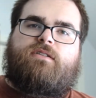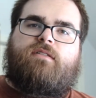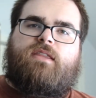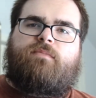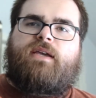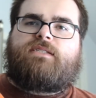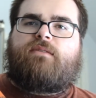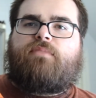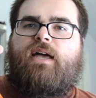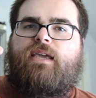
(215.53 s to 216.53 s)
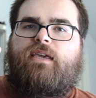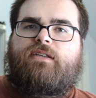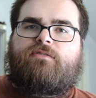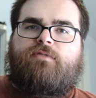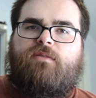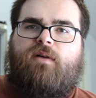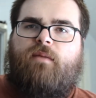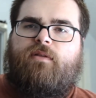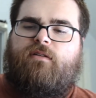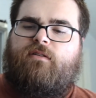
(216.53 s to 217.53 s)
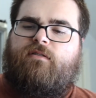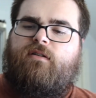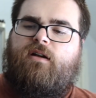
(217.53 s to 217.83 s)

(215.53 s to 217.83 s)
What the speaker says: You know, like the Mexican black kings are really popular